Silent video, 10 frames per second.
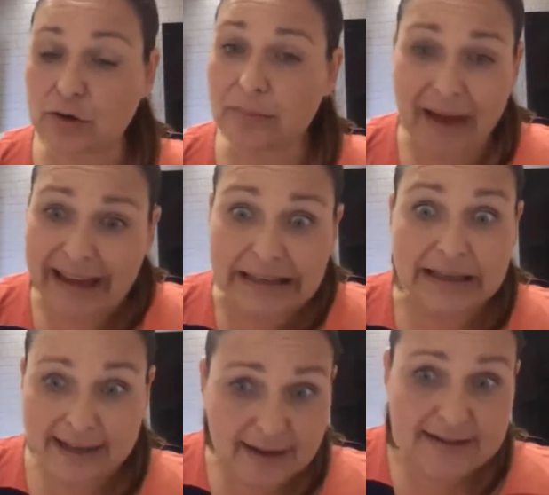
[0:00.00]

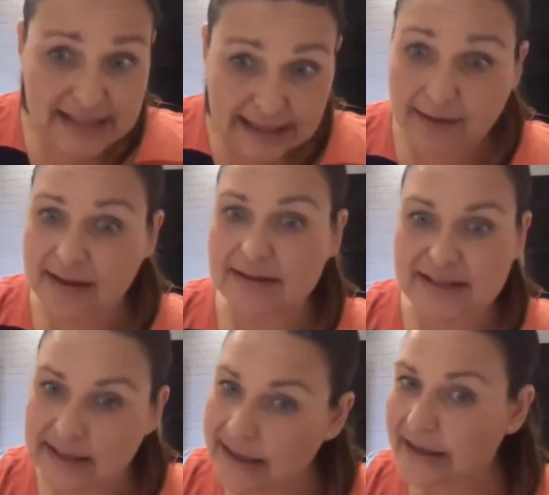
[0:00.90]
mainly like zinc and
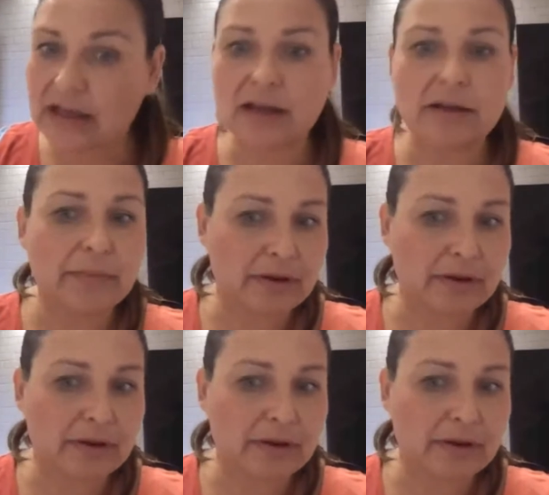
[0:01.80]
selenium